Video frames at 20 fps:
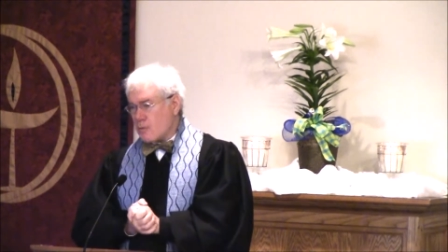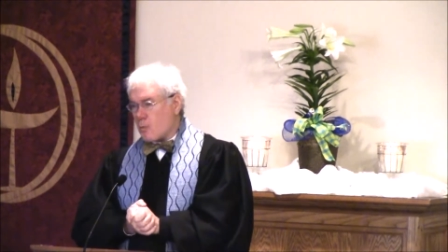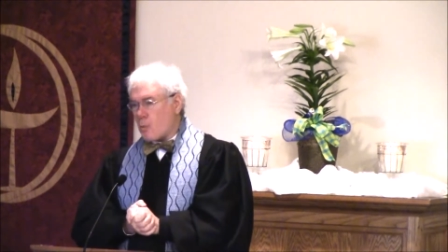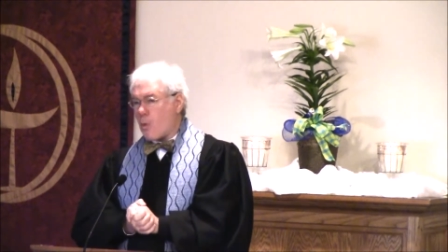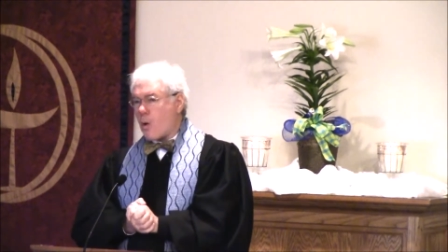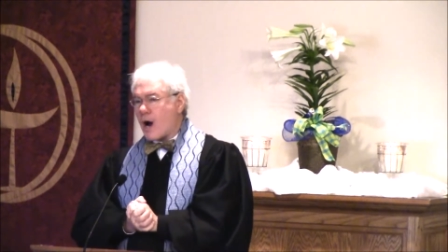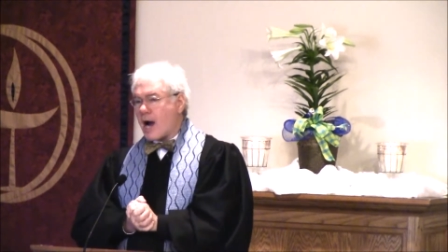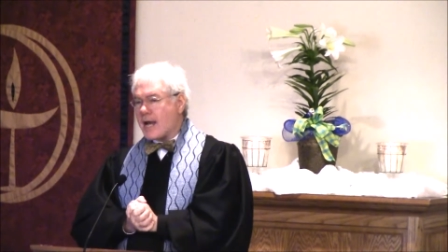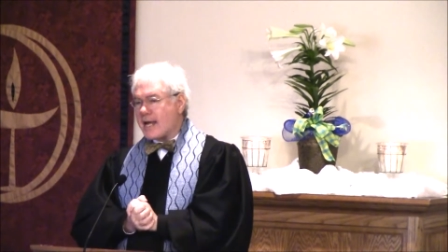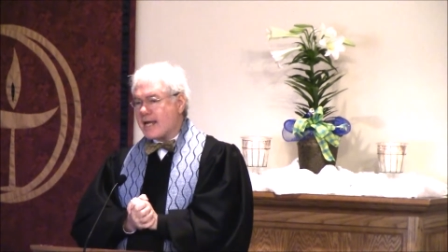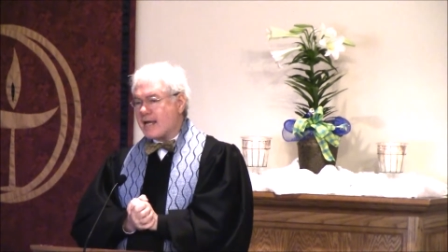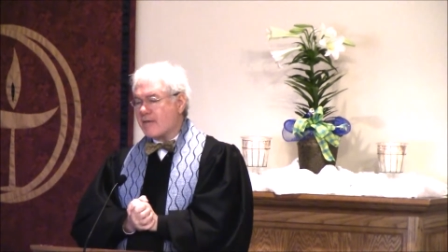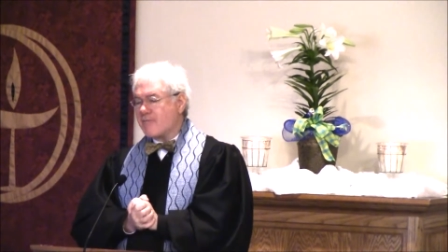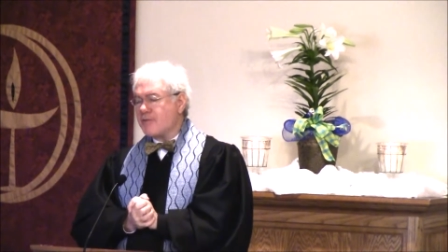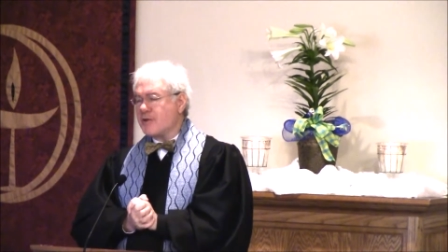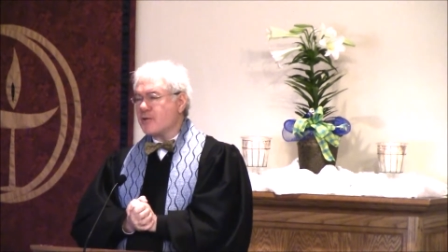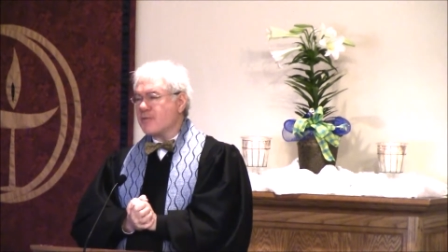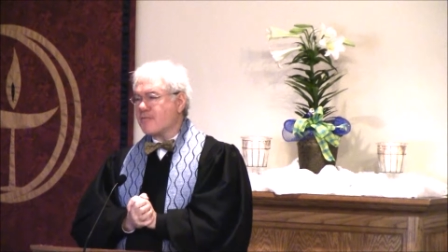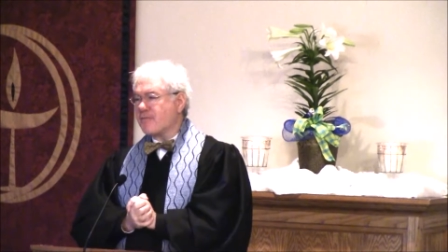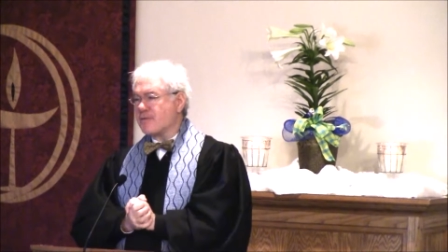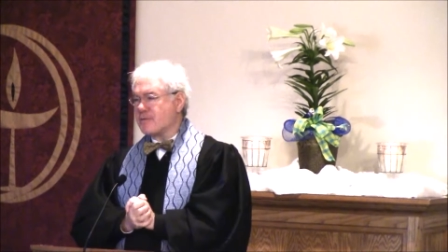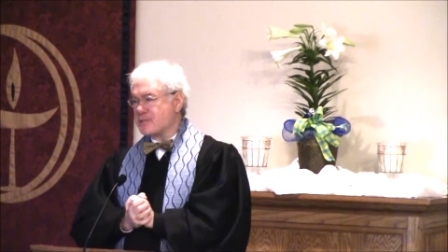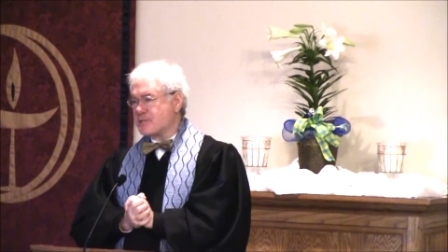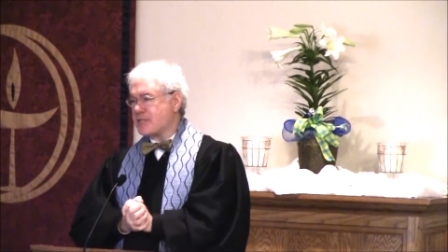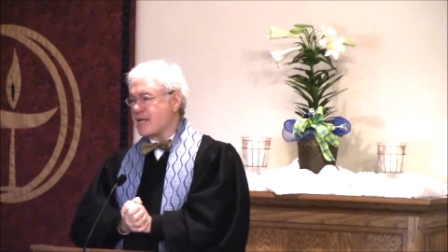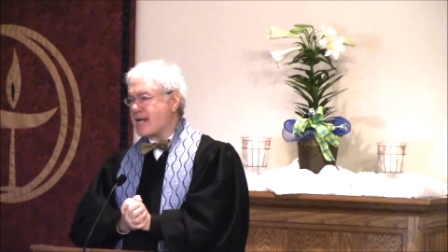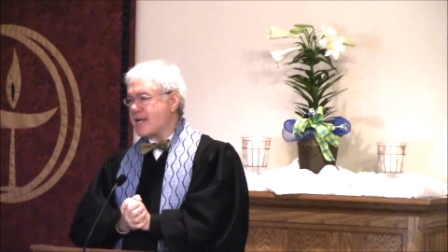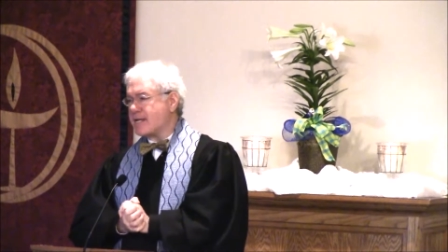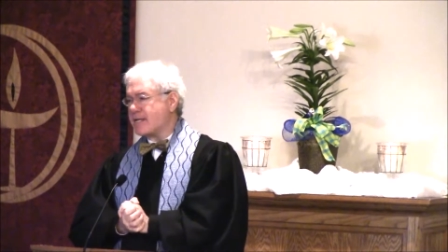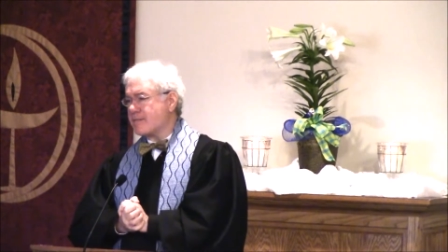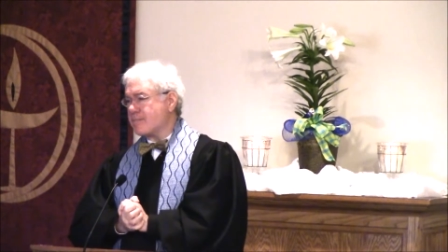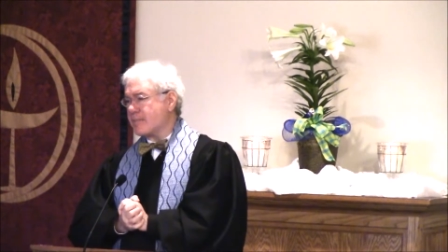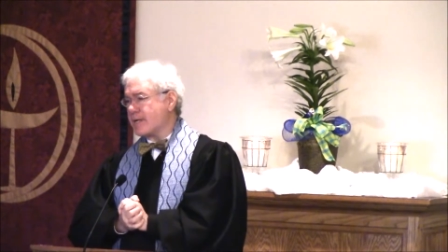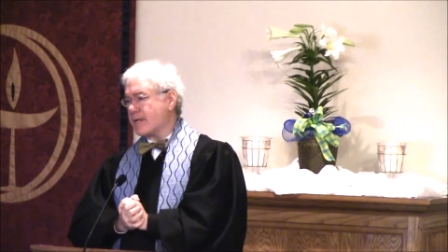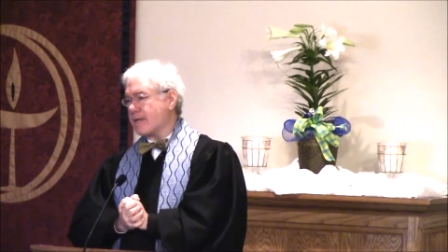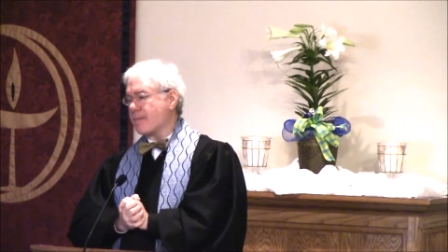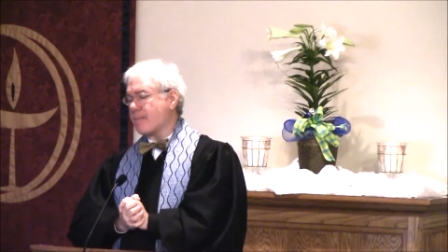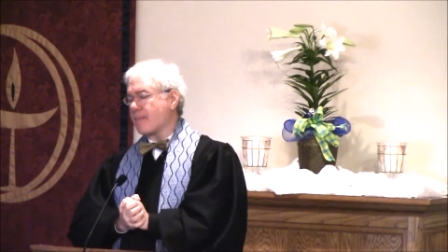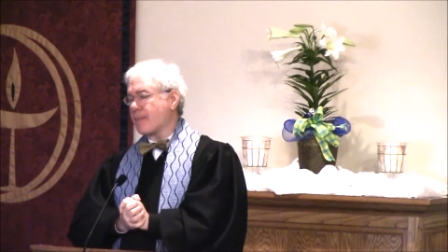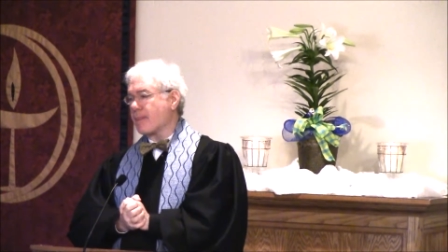why have you forsaken
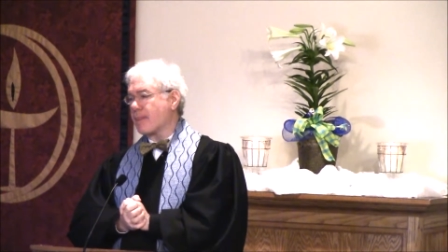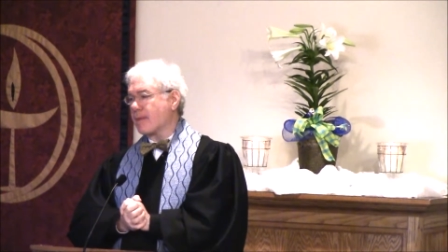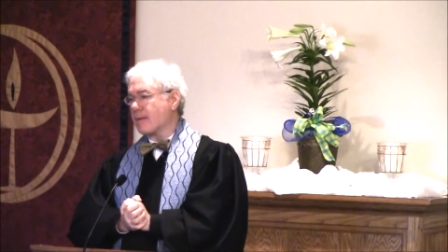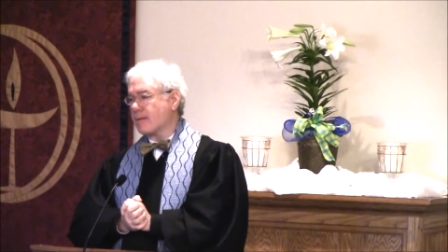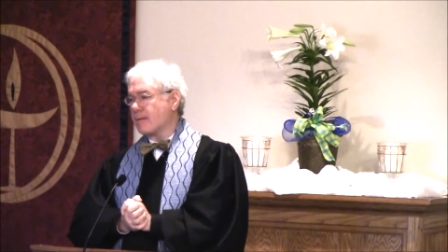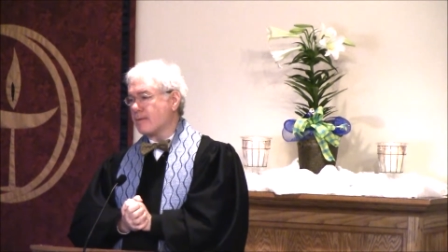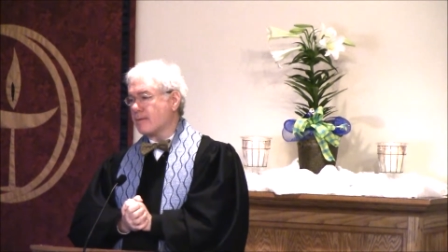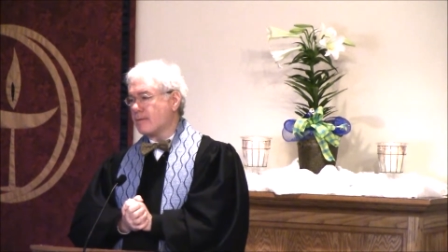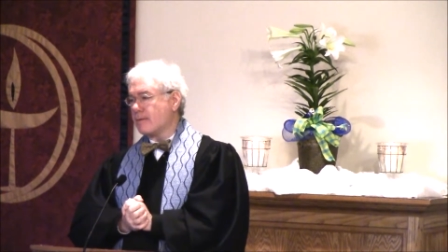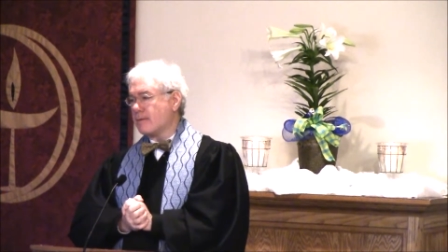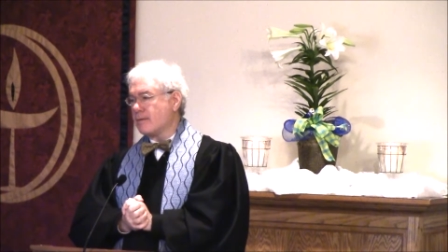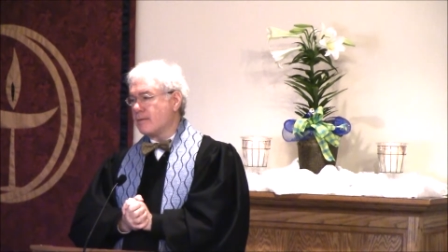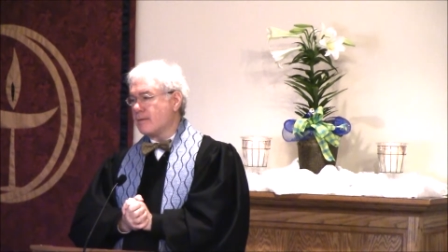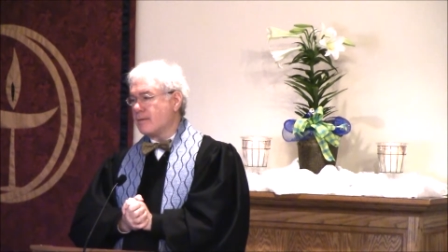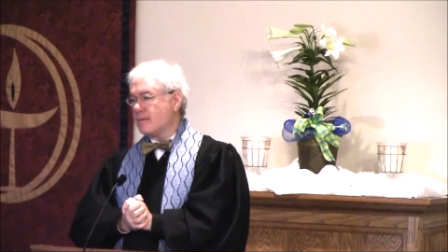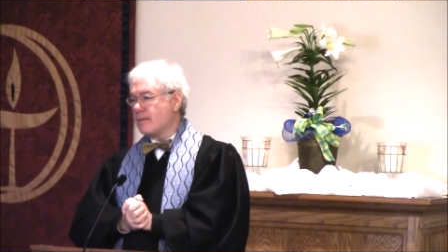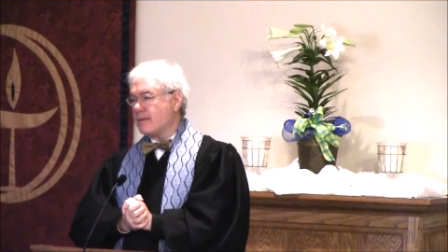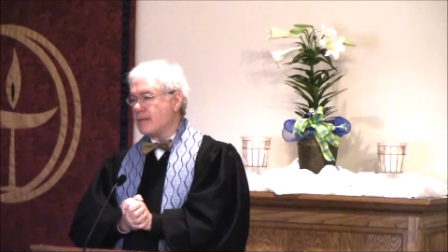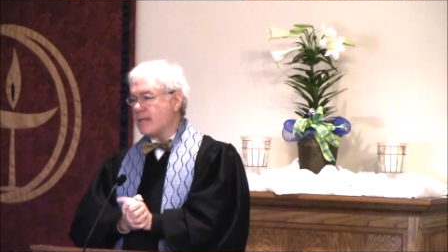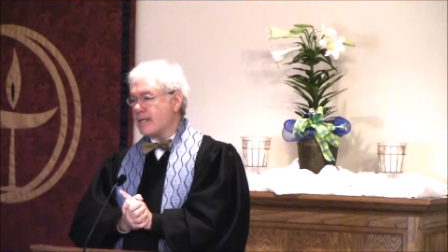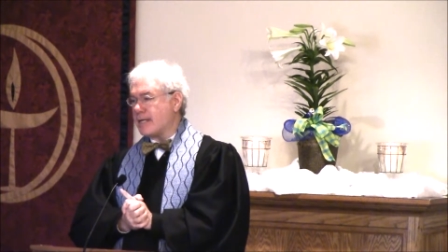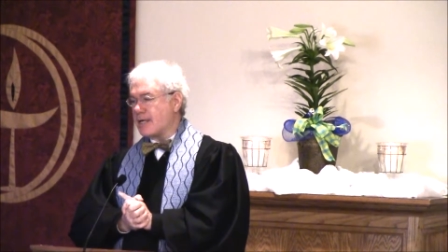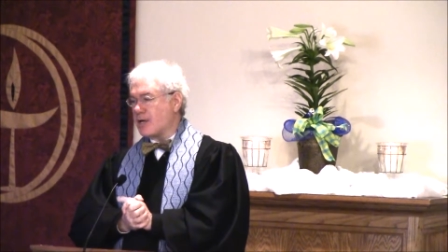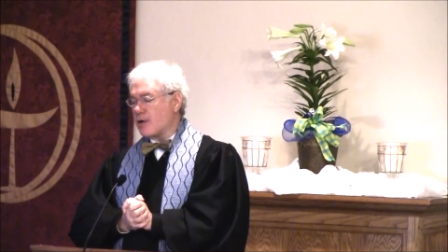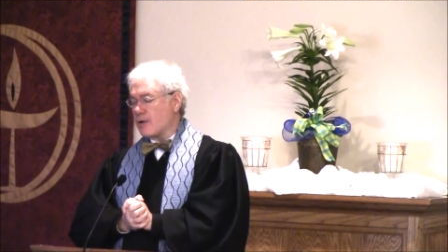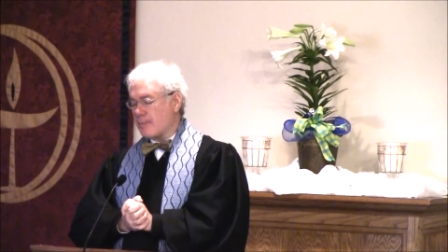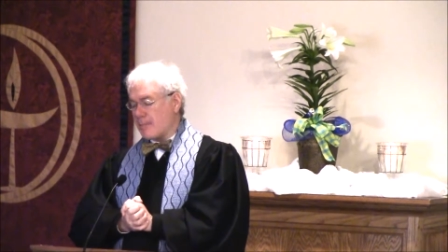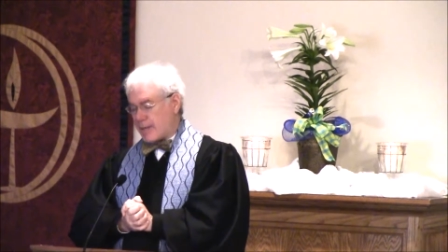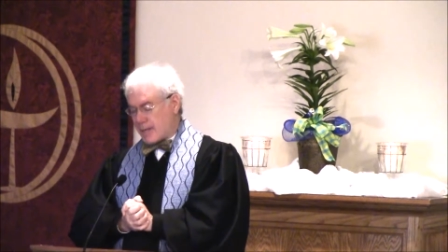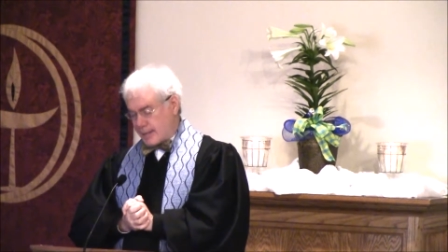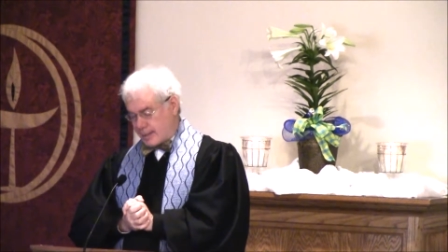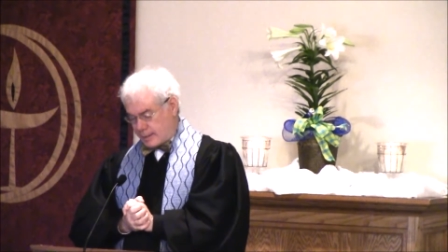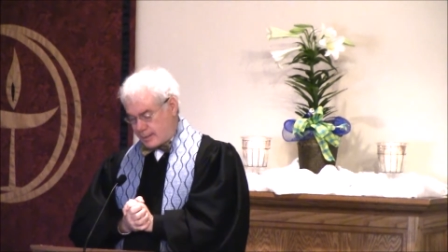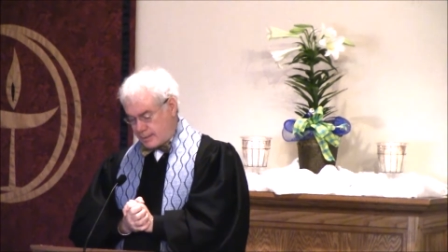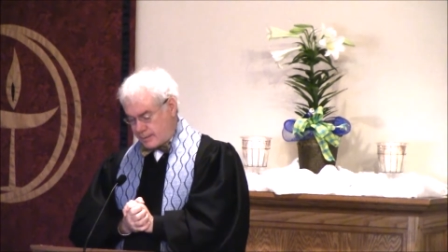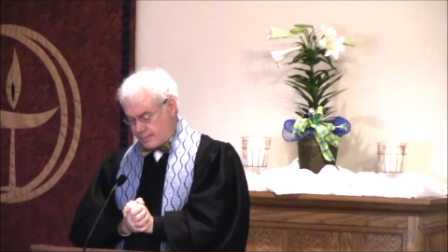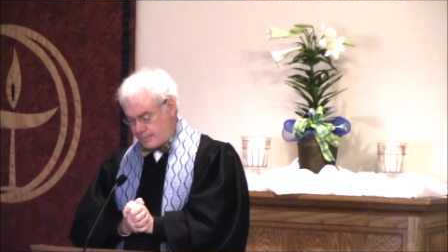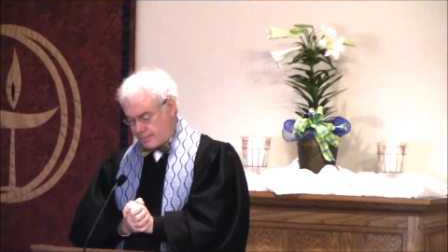me? in Aramaic.